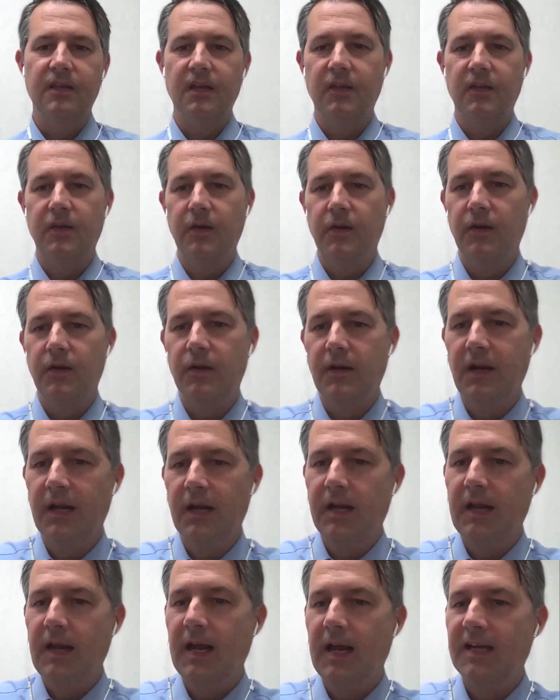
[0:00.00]
other
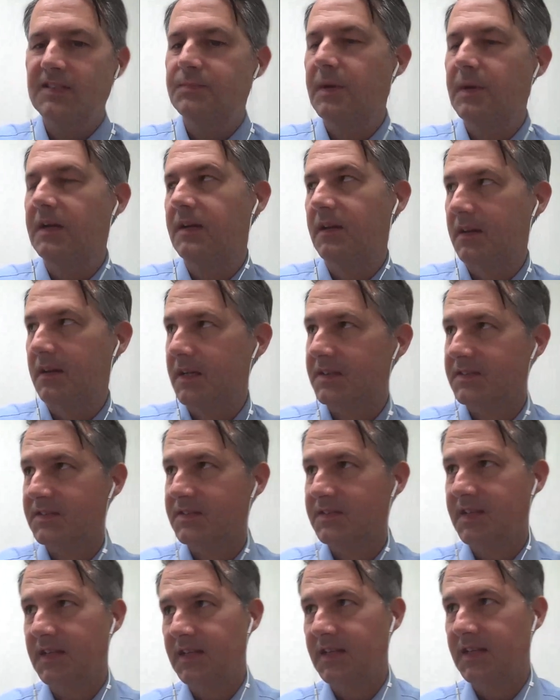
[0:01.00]
aspect of this is
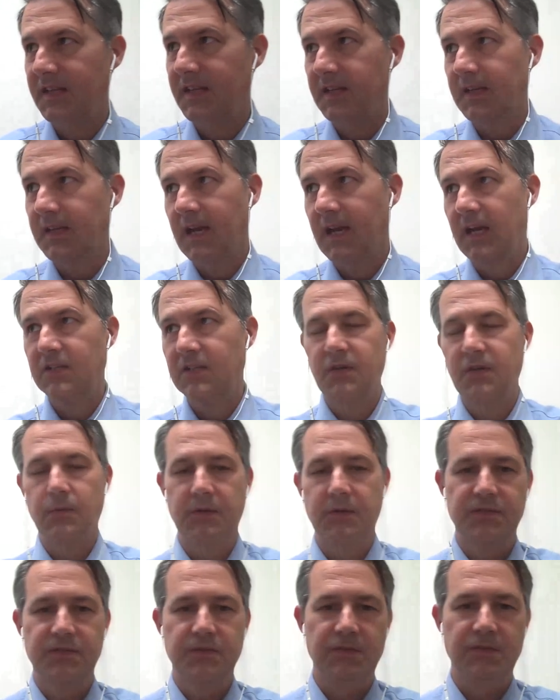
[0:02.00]
that the AASHTO
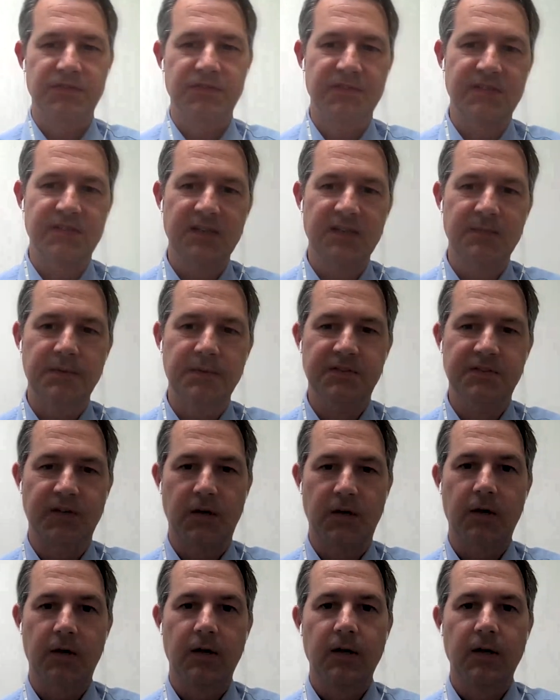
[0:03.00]
resource assessments
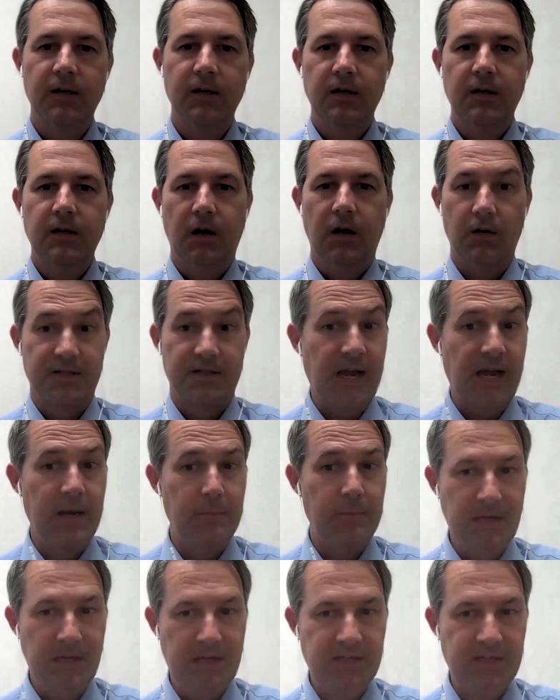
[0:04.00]
are
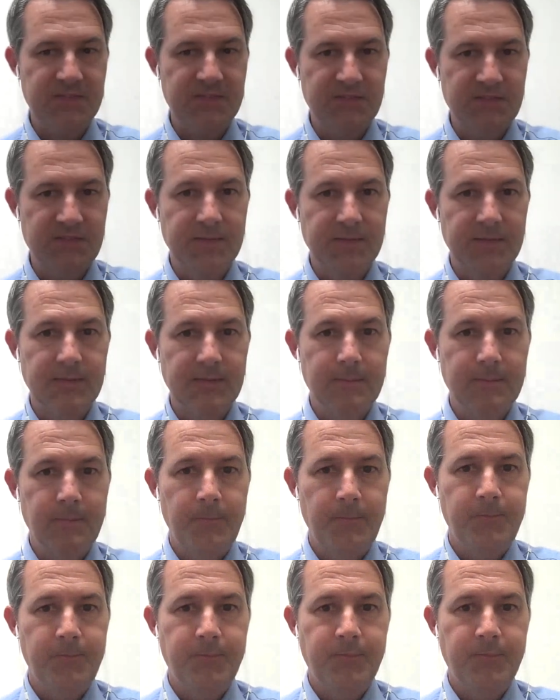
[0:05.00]
time-based.
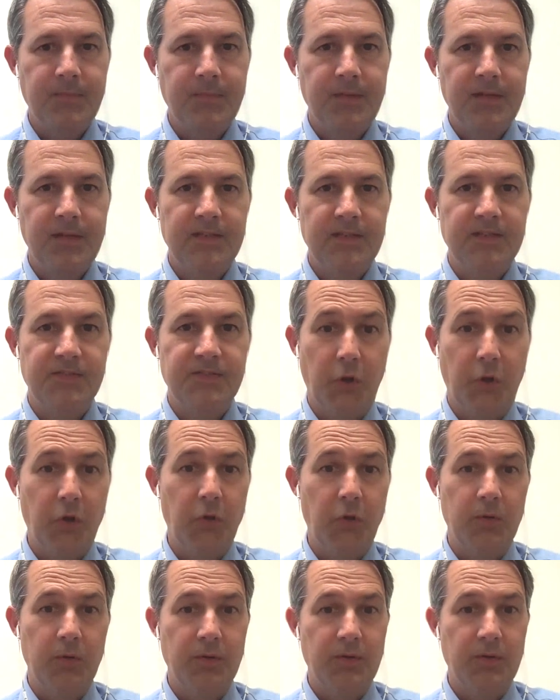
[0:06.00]

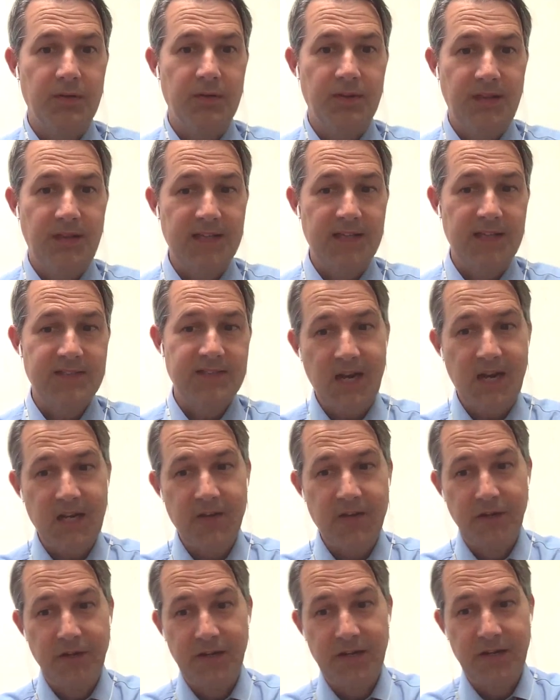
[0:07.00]
So that's kind
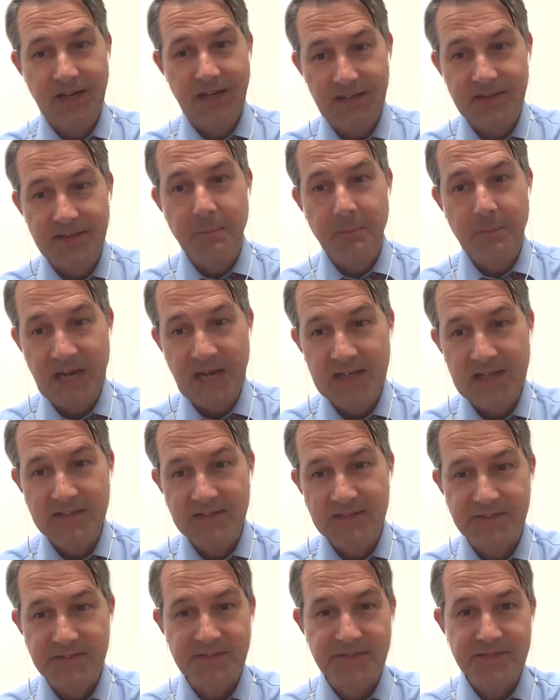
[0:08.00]
of an it
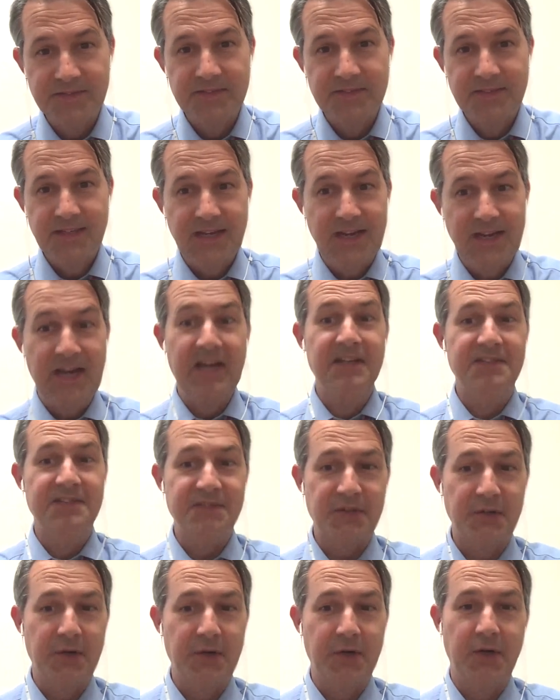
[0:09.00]
depends
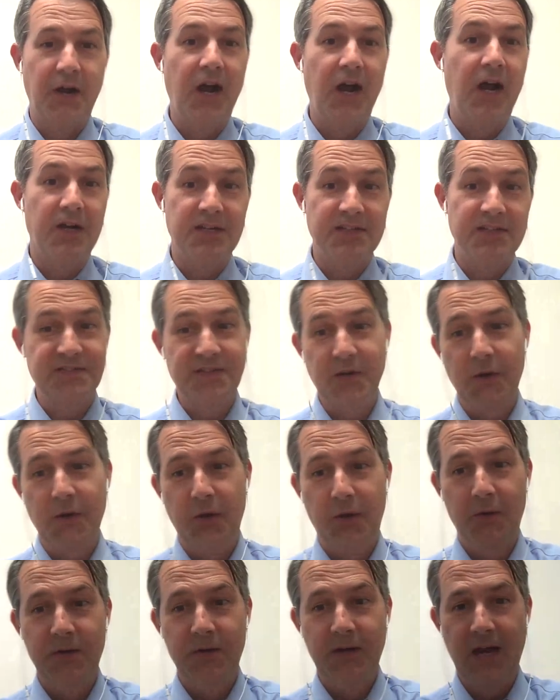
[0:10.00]
answer on its
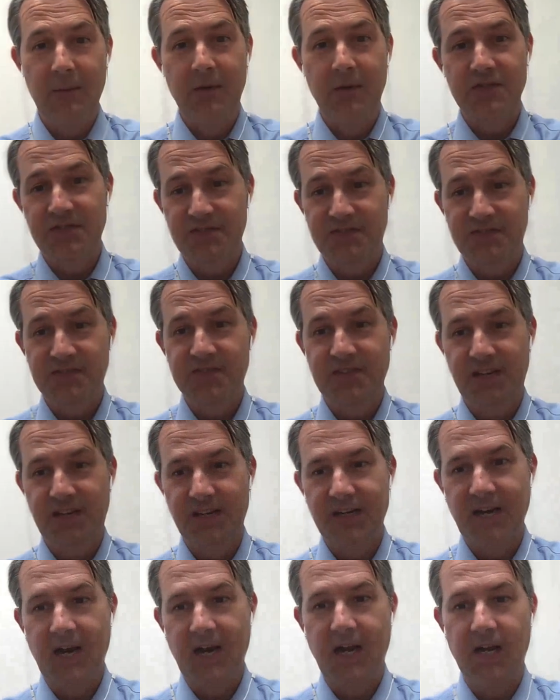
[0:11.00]
own. How much is this going to
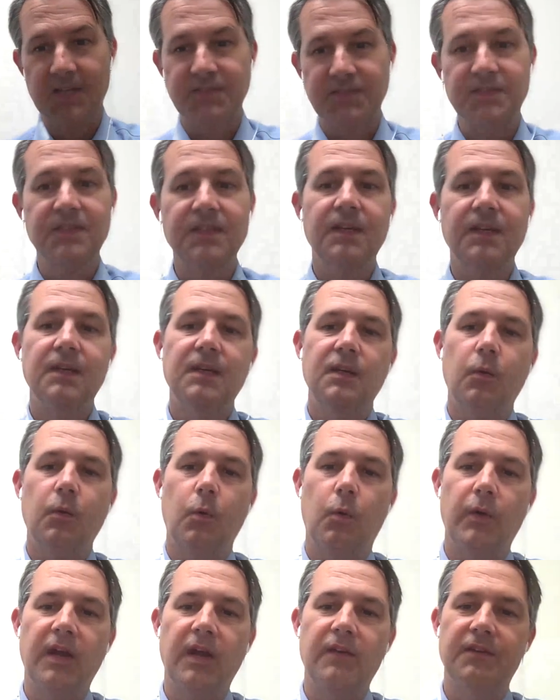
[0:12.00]
cost?
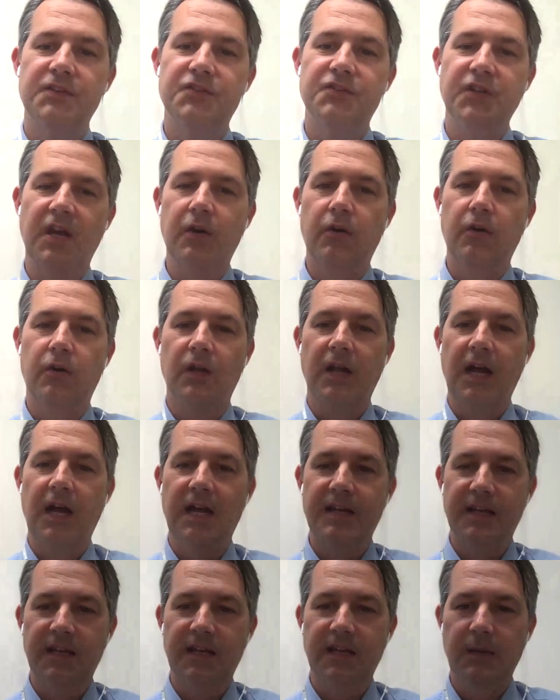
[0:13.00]
Well, we have a general
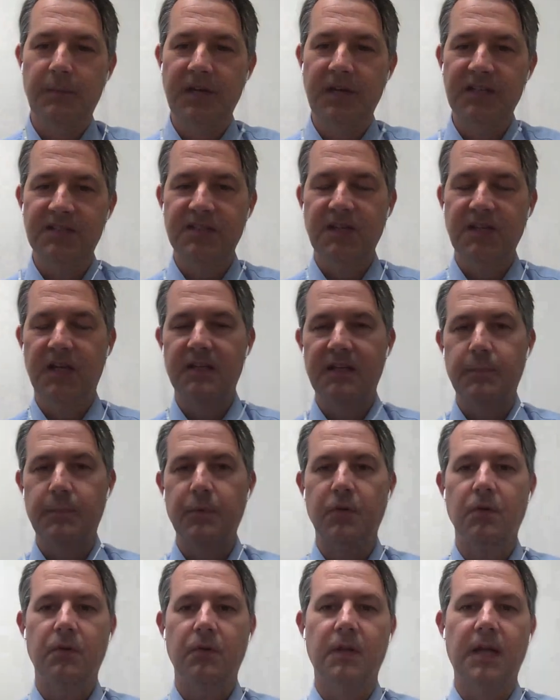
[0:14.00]
idea based on
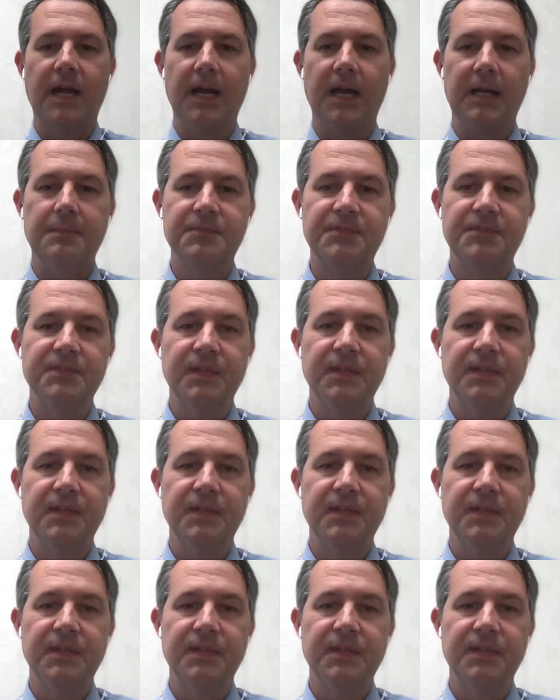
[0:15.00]
typical labs,